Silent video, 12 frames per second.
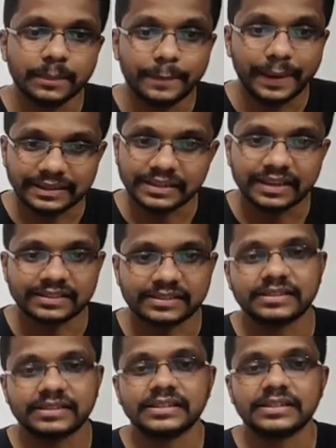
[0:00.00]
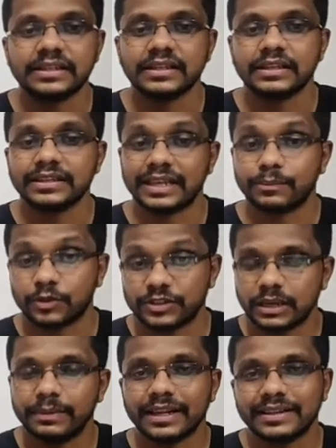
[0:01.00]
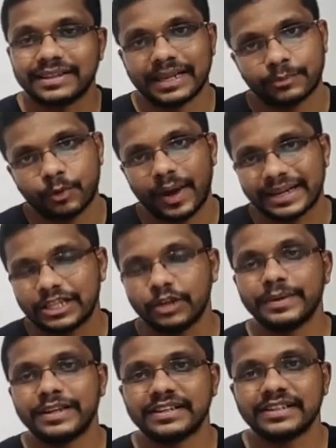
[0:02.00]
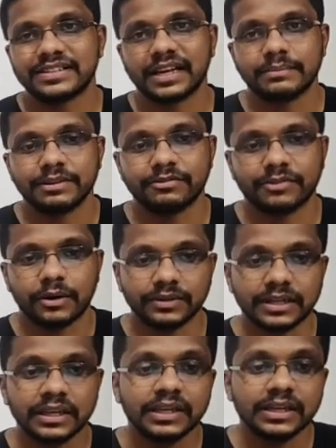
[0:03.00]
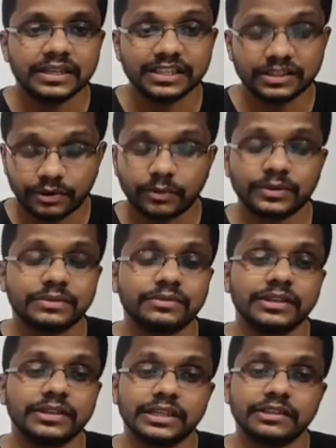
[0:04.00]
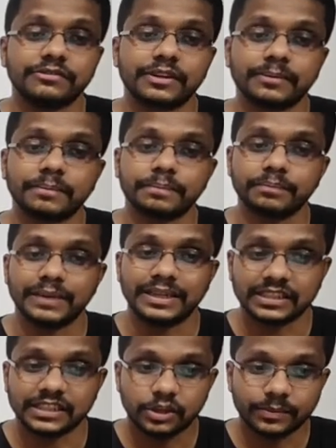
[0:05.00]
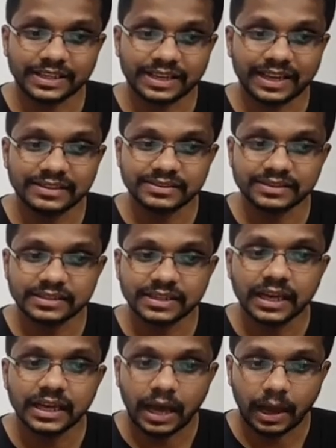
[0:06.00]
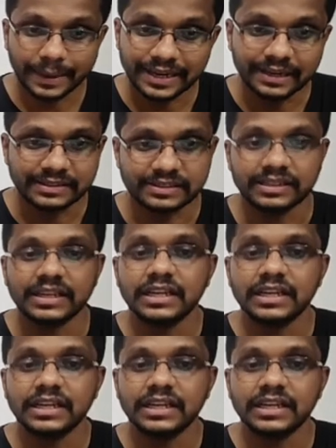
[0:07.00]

Pectinase, thermostable and thermoactive pectinase can be found, is found from metagenomic analysis. Amylase,